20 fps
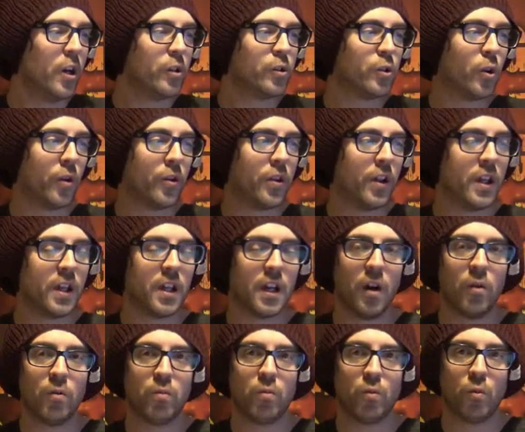So I think
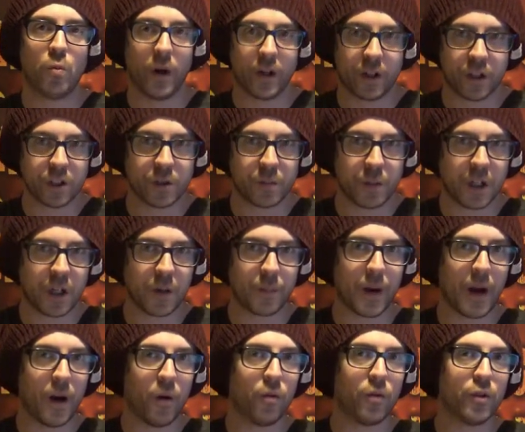I'll quickly speak
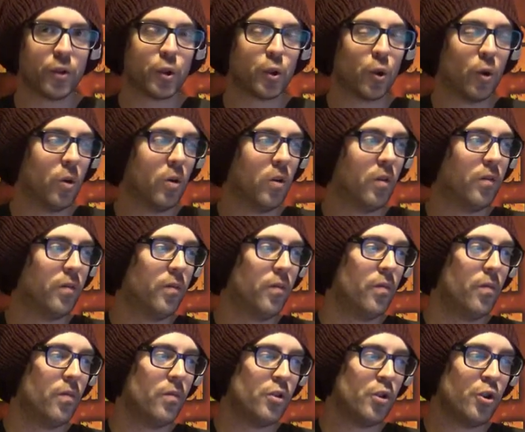about the sort
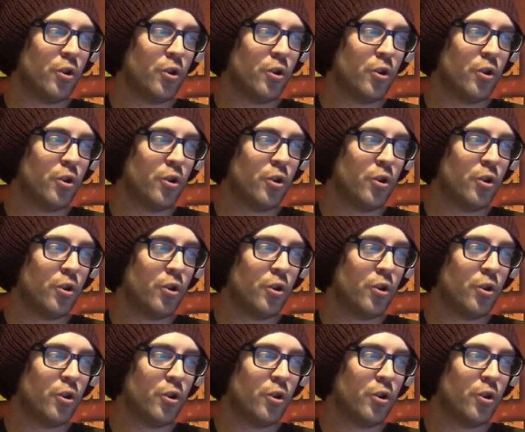of